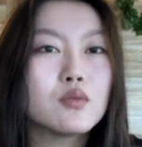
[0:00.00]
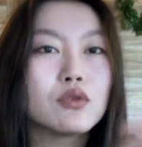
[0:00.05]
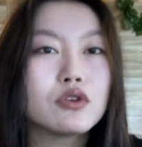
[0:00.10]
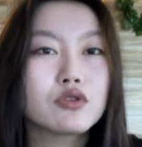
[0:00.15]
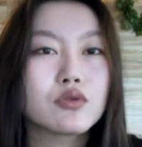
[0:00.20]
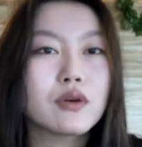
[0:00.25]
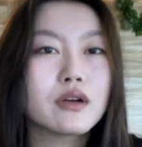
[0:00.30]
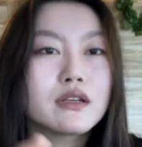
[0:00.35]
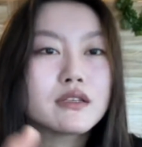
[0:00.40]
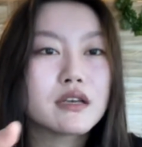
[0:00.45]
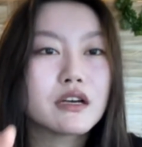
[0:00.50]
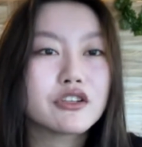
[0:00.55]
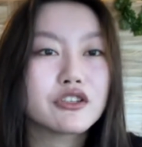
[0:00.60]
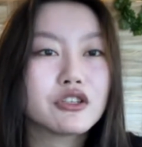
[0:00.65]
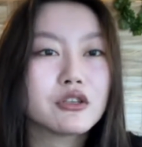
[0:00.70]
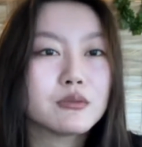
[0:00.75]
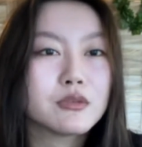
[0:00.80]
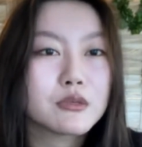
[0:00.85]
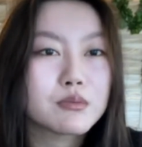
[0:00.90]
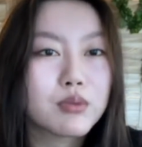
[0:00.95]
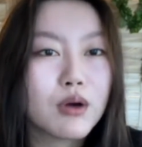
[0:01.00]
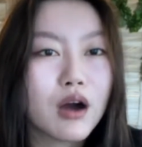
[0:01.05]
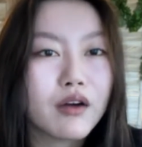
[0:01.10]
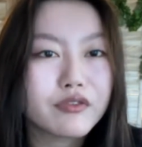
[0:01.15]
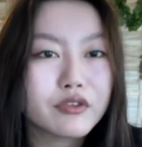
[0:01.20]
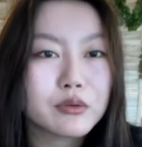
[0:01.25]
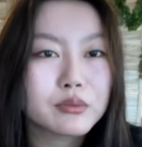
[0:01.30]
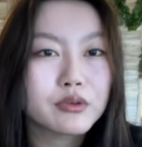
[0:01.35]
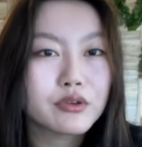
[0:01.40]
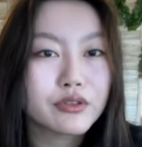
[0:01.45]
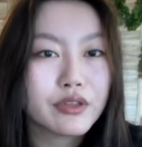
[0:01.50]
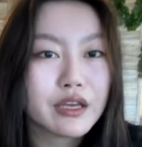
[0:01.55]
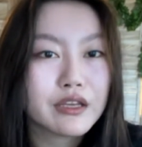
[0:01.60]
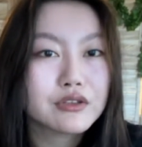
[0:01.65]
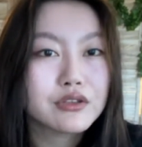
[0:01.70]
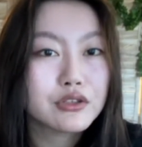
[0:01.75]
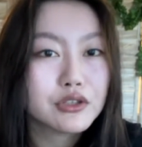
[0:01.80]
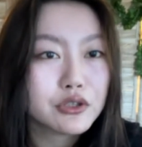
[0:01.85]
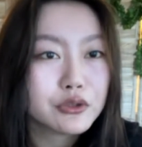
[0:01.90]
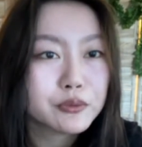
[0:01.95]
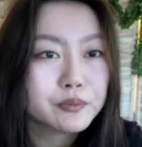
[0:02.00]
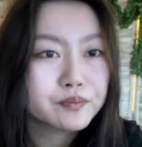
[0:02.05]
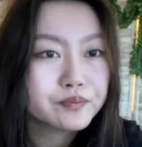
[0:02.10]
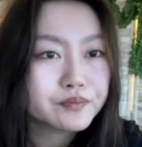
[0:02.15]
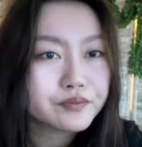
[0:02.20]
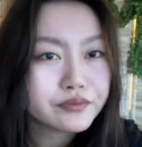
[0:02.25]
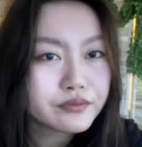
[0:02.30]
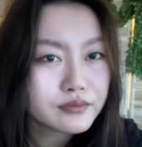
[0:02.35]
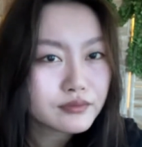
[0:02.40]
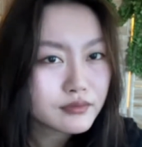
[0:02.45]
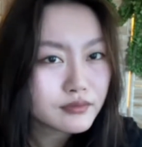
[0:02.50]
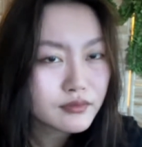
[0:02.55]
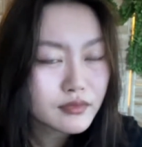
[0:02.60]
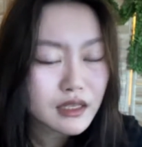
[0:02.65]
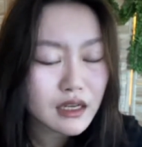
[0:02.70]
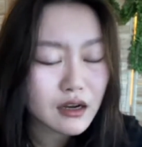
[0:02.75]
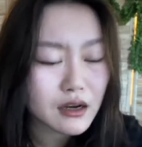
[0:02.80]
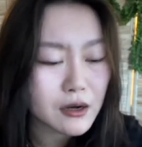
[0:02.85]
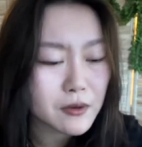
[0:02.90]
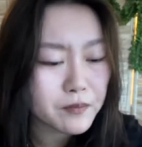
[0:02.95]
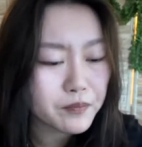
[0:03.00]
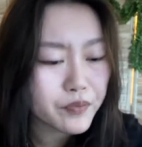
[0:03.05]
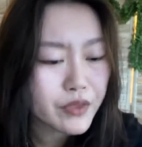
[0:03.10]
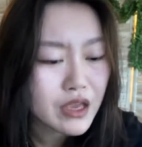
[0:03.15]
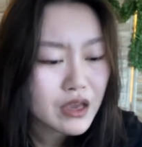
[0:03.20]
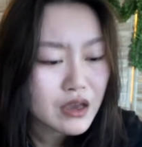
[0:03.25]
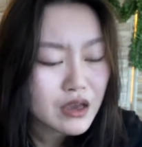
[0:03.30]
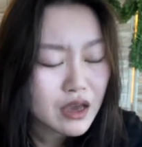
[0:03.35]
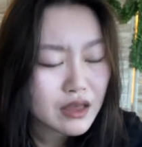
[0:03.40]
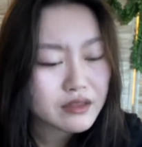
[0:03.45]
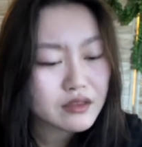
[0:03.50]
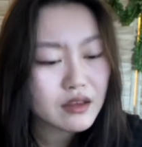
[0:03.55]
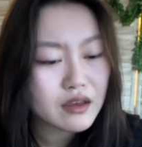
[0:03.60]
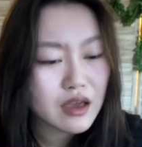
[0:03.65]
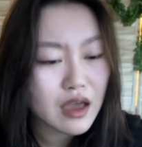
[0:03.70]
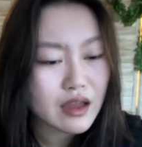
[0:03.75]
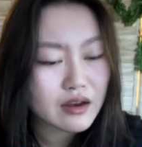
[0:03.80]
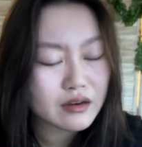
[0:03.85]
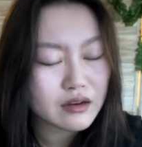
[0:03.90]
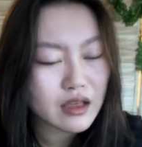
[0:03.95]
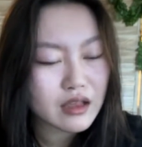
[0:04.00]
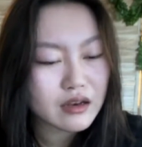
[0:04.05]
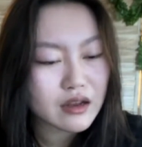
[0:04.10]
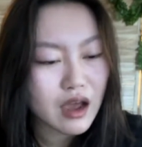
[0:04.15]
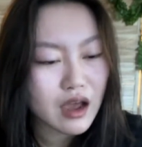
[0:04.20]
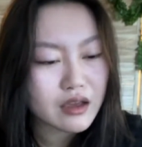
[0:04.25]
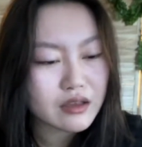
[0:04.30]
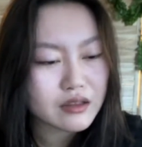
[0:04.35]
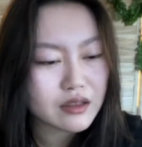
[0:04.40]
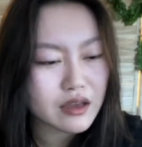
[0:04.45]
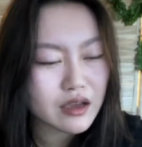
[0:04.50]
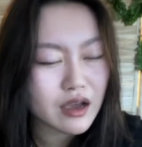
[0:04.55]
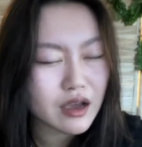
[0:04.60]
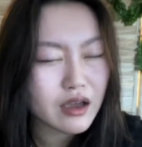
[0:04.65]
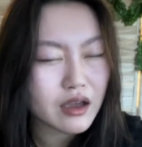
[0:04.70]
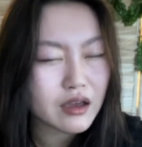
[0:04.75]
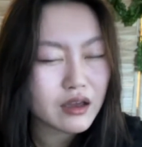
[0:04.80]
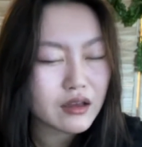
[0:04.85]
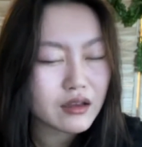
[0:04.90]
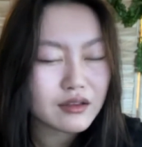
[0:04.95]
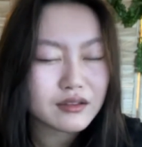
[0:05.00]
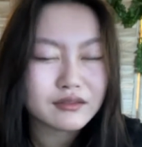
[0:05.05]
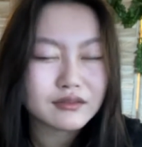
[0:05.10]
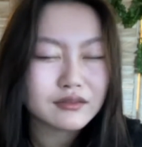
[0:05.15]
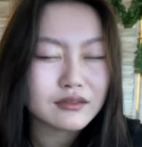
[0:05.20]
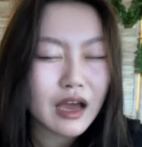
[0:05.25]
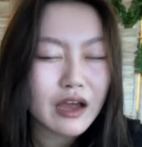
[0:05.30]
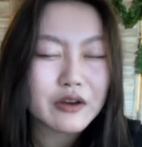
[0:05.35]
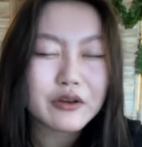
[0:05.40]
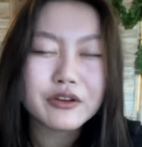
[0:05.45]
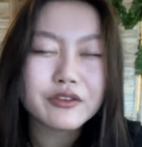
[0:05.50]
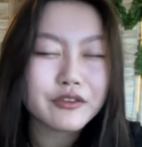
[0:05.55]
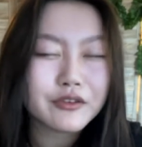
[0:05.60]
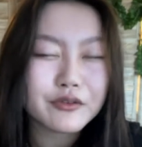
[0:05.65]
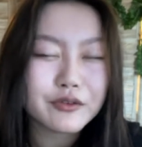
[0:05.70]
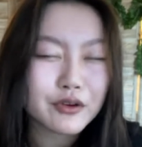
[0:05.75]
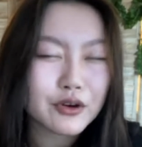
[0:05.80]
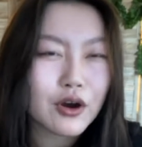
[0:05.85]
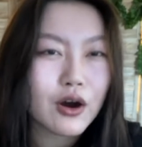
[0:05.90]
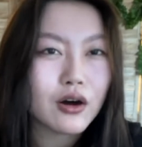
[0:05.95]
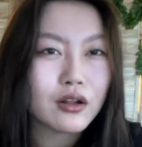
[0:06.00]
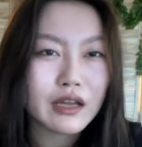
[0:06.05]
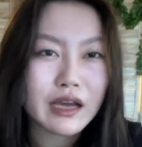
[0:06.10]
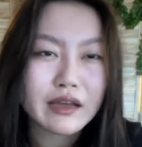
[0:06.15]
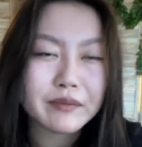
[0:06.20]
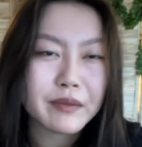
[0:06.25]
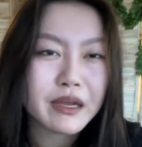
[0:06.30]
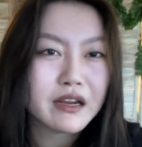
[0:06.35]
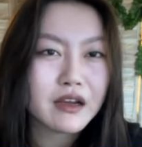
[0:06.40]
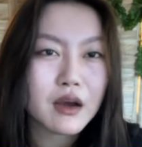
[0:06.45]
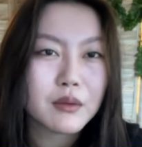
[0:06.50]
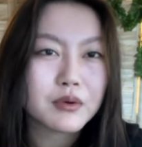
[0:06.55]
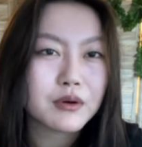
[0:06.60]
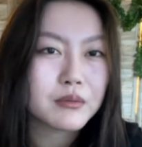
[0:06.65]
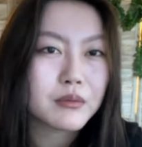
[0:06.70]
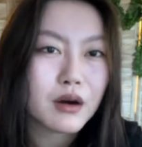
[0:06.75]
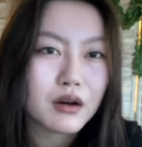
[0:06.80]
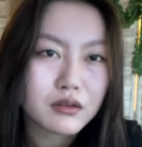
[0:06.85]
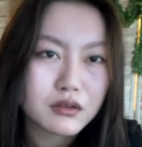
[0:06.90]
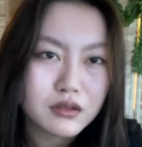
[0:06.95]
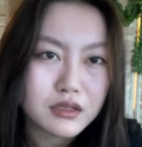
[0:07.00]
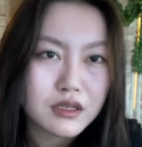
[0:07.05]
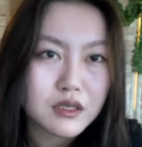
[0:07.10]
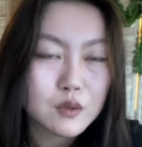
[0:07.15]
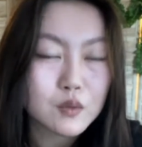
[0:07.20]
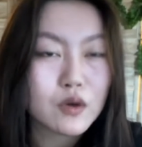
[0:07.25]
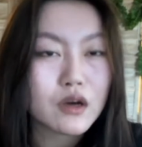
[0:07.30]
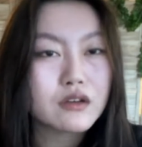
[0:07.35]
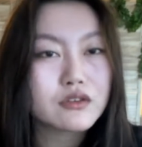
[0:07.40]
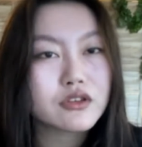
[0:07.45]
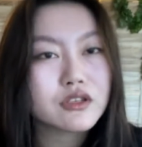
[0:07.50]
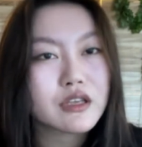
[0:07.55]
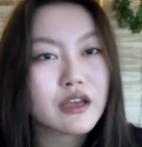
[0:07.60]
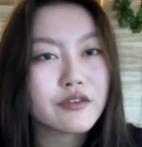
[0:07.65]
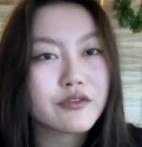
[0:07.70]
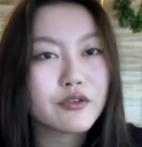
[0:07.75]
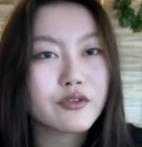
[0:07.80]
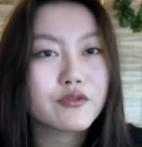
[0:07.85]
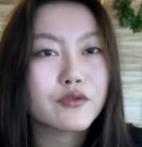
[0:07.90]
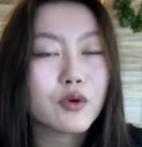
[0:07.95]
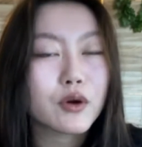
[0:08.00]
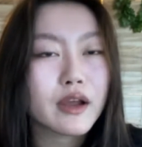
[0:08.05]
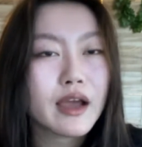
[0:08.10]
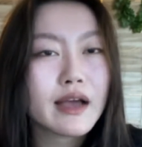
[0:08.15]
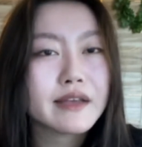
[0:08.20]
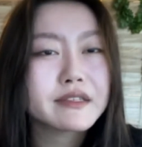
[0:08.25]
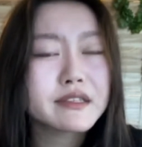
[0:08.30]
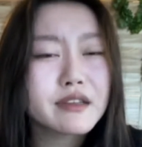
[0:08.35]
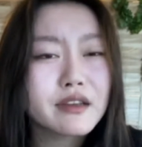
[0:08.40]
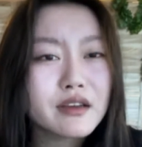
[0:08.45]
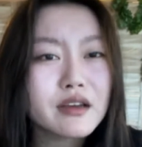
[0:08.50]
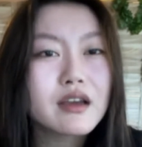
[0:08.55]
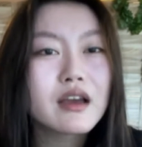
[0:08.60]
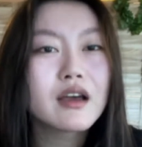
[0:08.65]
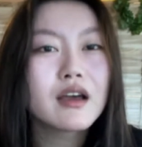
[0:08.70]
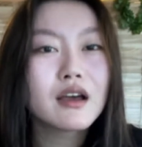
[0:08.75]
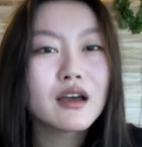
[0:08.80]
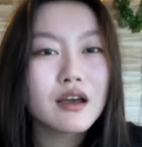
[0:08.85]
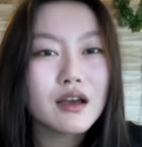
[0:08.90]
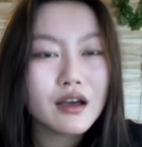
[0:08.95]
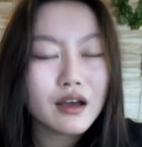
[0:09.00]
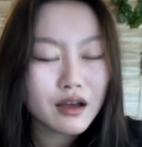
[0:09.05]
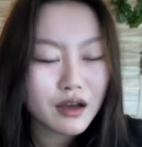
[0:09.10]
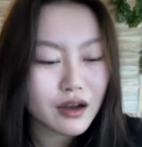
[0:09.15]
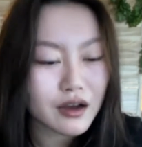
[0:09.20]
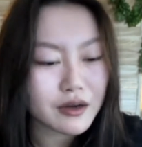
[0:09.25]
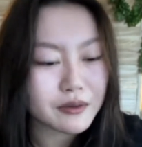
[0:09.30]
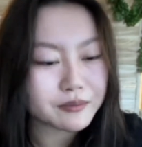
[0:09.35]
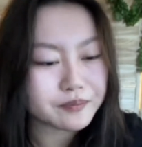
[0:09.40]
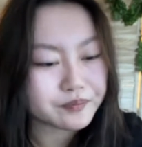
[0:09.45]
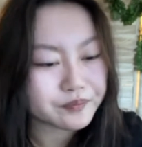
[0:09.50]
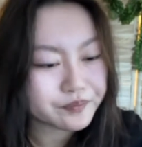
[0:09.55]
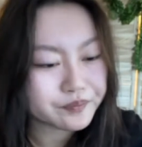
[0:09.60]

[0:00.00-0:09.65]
one is actually the most profitable thing to do. And then I think I don't even recall it. I made a couple models as well, just like for forecasting. And